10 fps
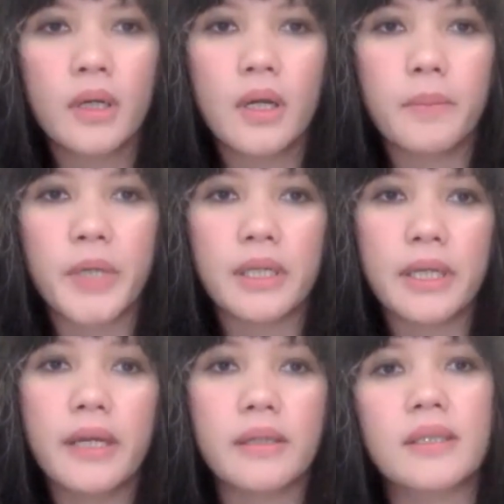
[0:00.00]
But
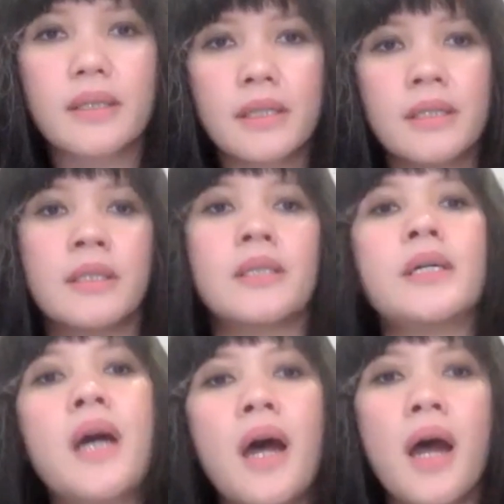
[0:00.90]
next,
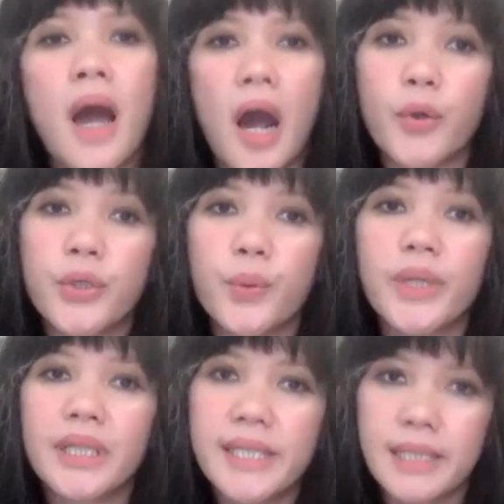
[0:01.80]
how do
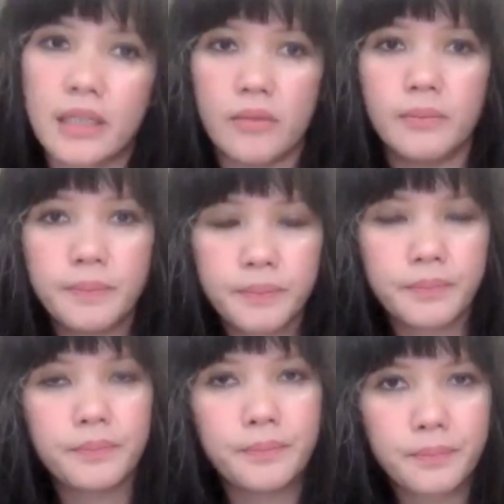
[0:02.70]
we listen?
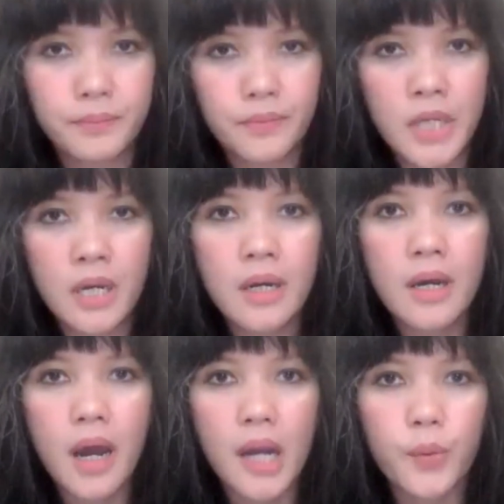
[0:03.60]

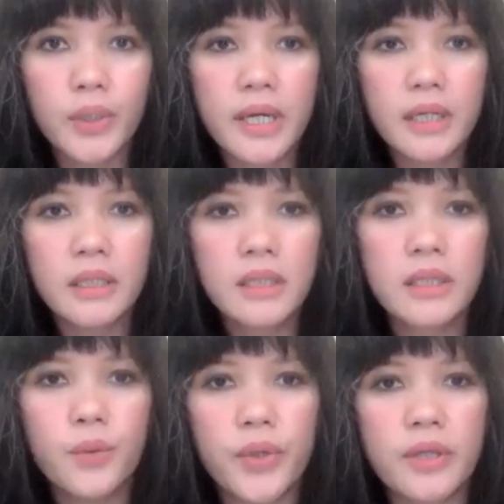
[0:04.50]
I will end
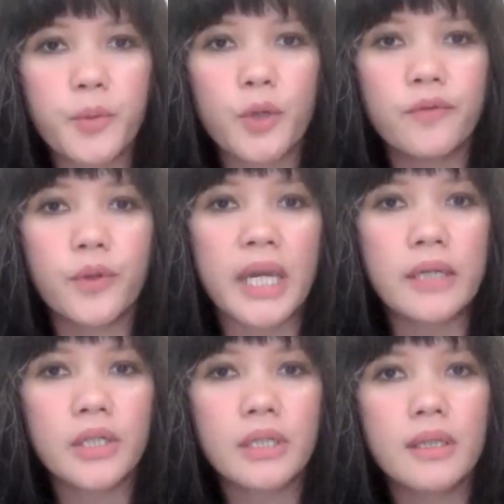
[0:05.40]
with a
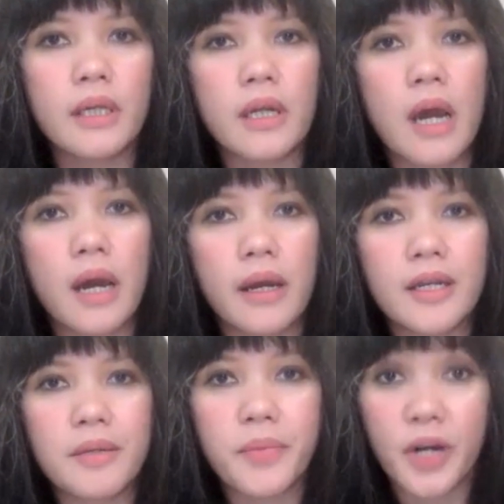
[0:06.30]
provocation that
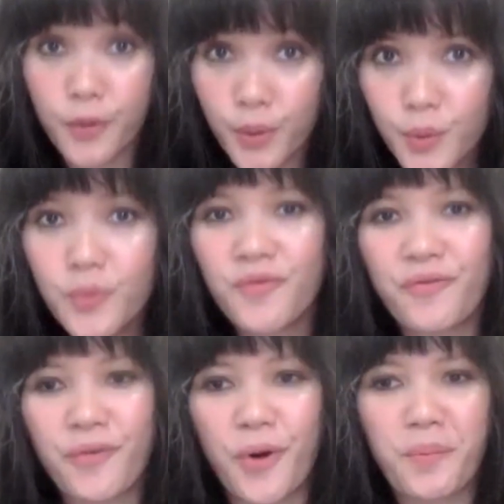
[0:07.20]
I borrow
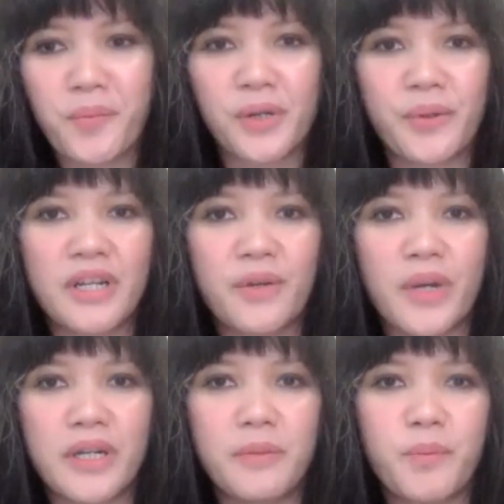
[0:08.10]
from Rode
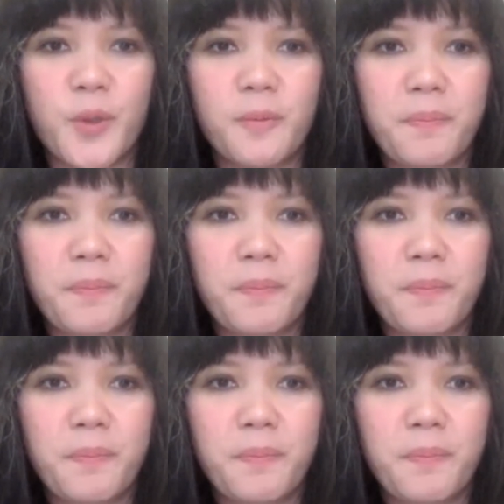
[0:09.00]
Wanimbo.